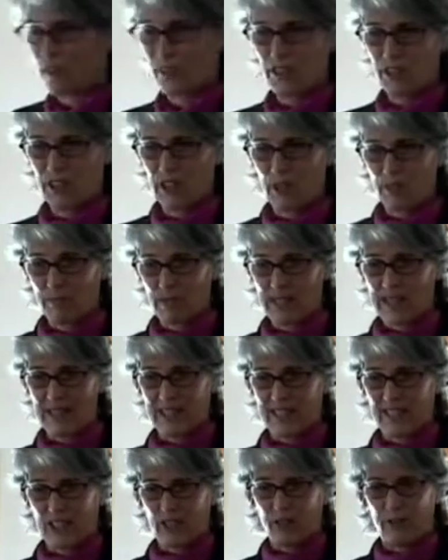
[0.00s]
It's something
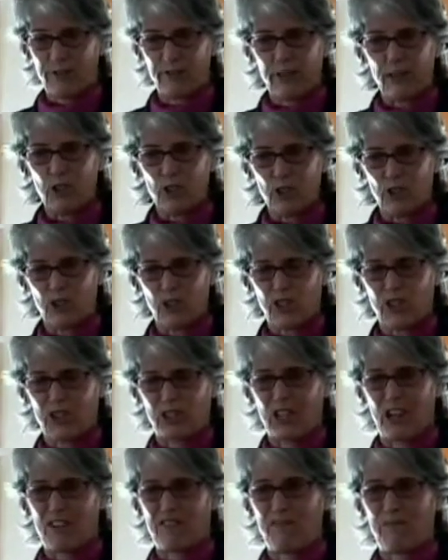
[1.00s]
that's food
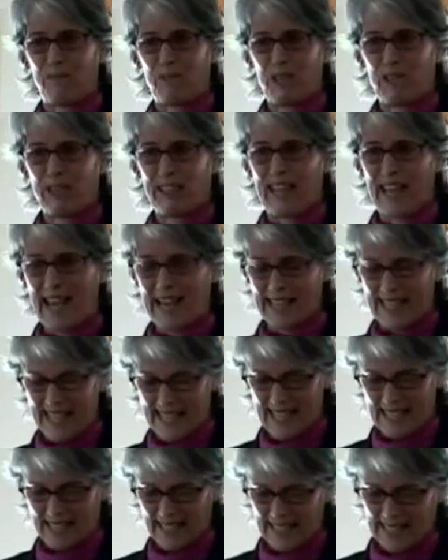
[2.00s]
stuff, but you can't
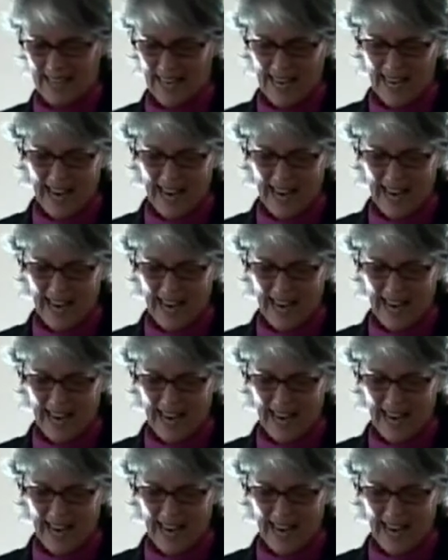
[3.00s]
eat it.